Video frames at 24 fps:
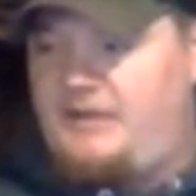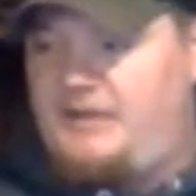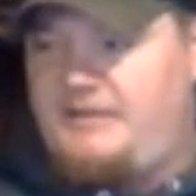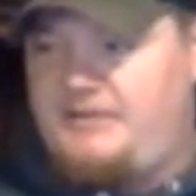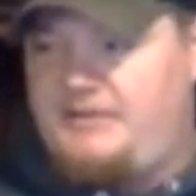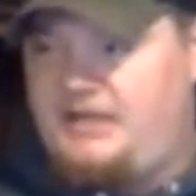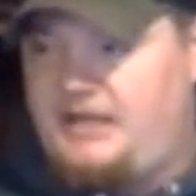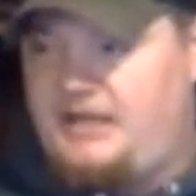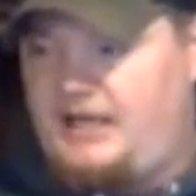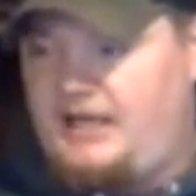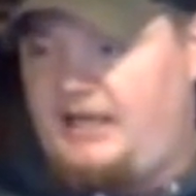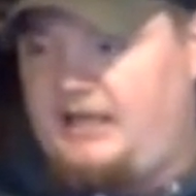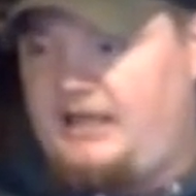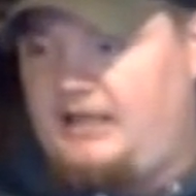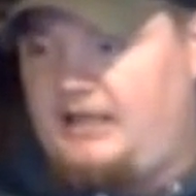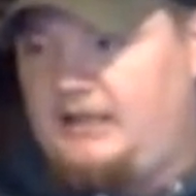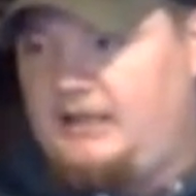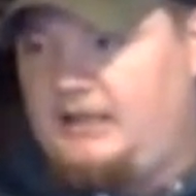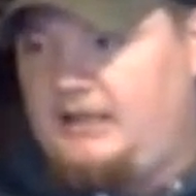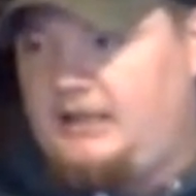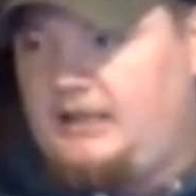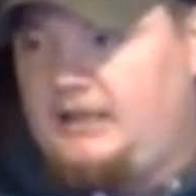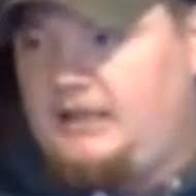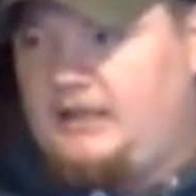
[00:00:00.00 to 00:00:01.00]
maybe an 8.
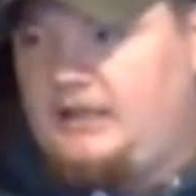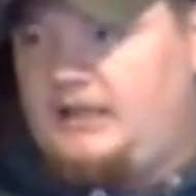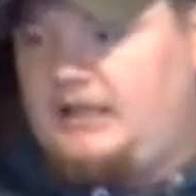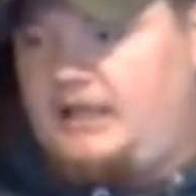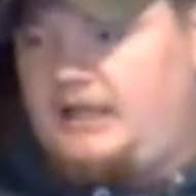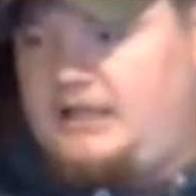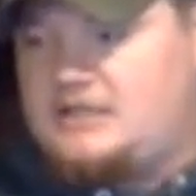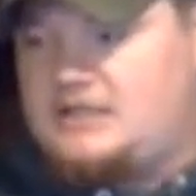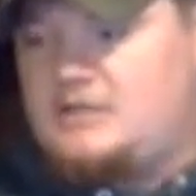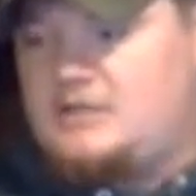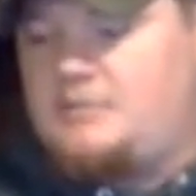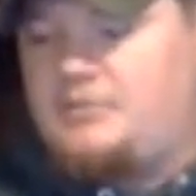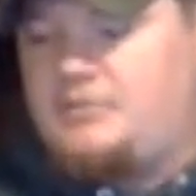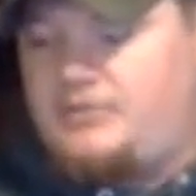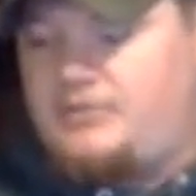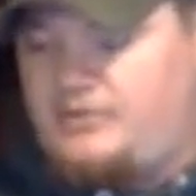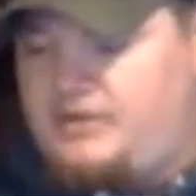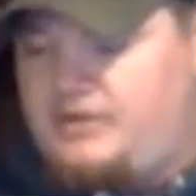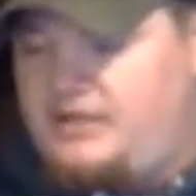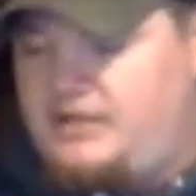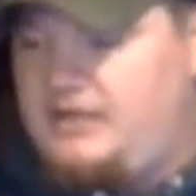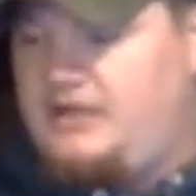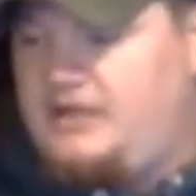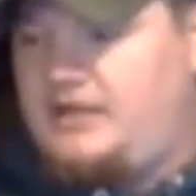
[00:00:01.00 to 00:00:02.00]
It's a
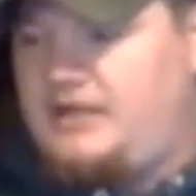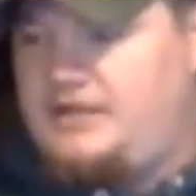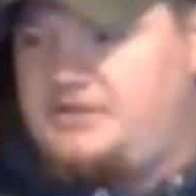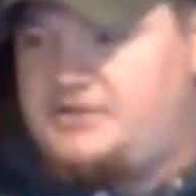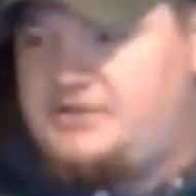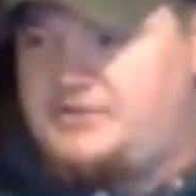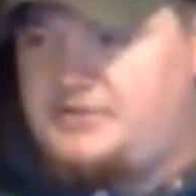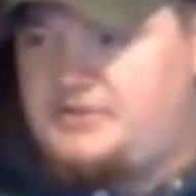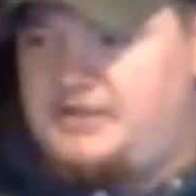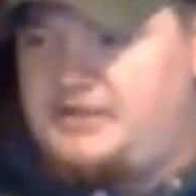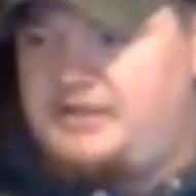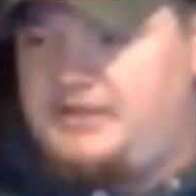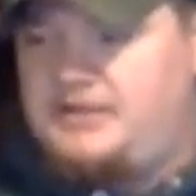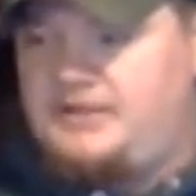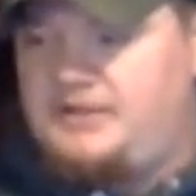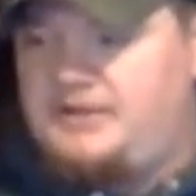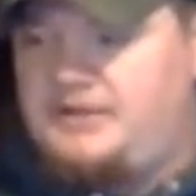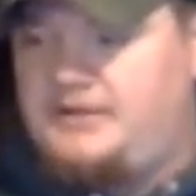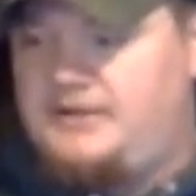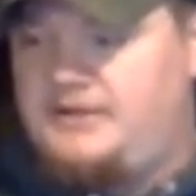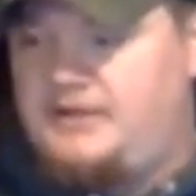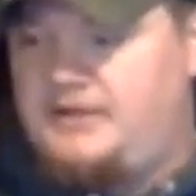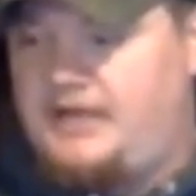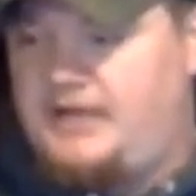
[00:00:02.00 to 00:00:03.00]
pretty nice
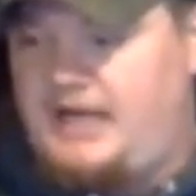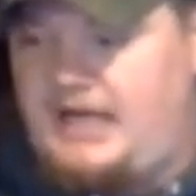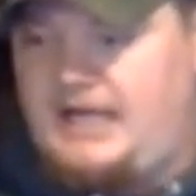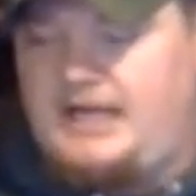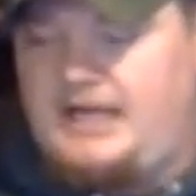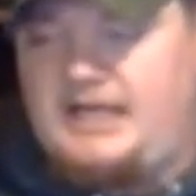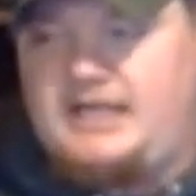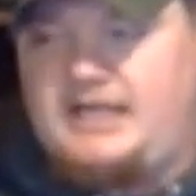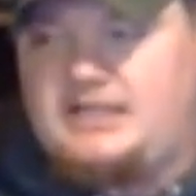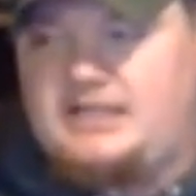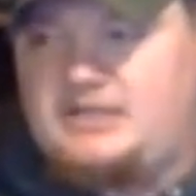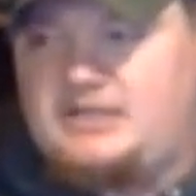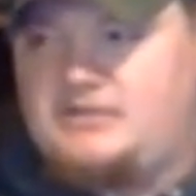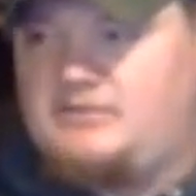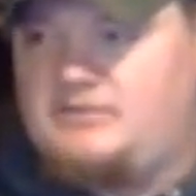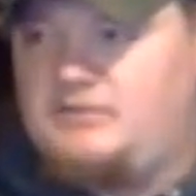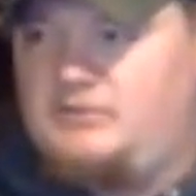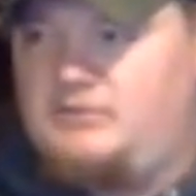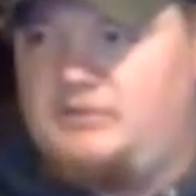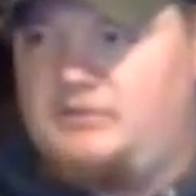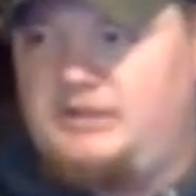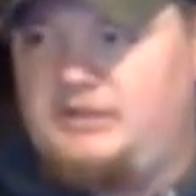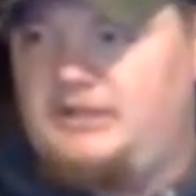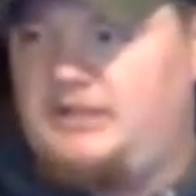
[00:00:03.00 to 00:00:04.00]
drinker, and it's
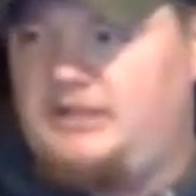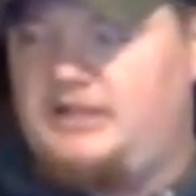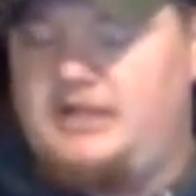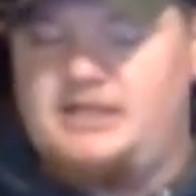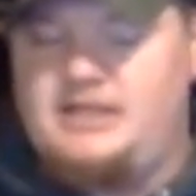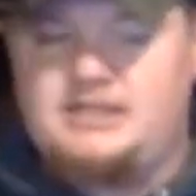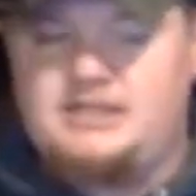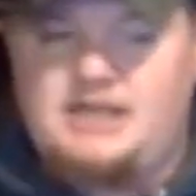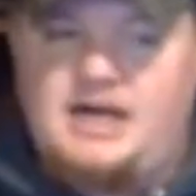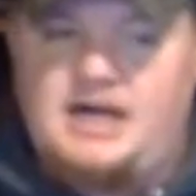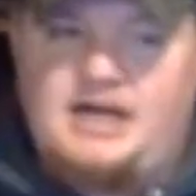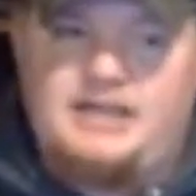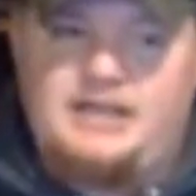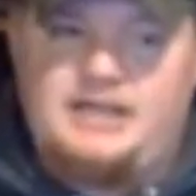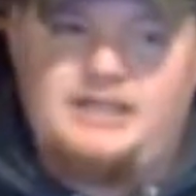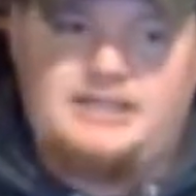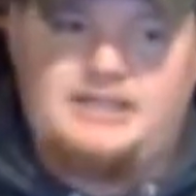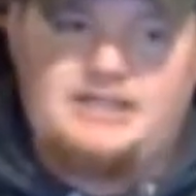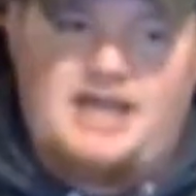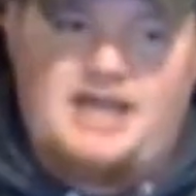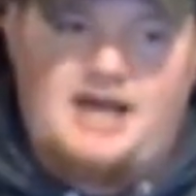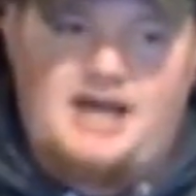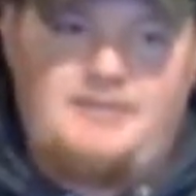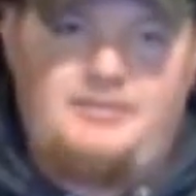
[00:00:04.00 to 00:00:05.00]
really nice out of the
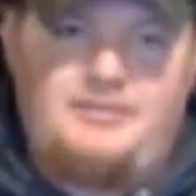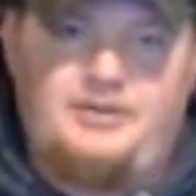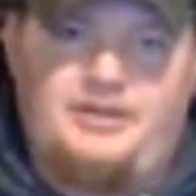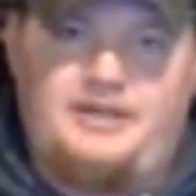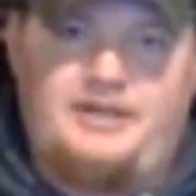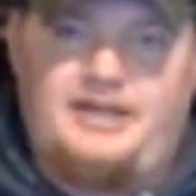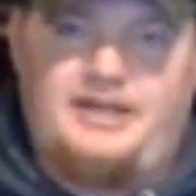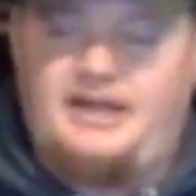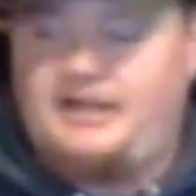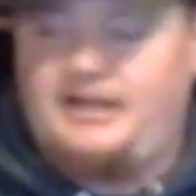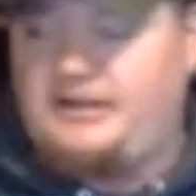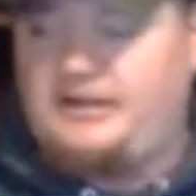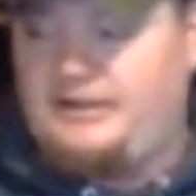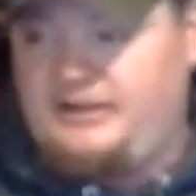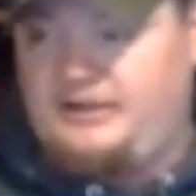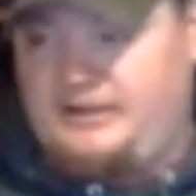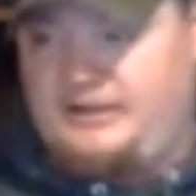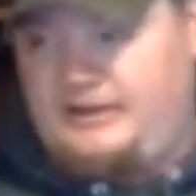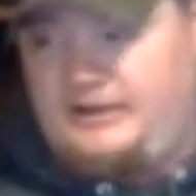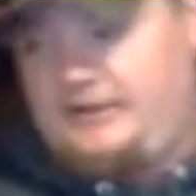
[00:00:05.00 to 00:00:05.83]
top of the neck.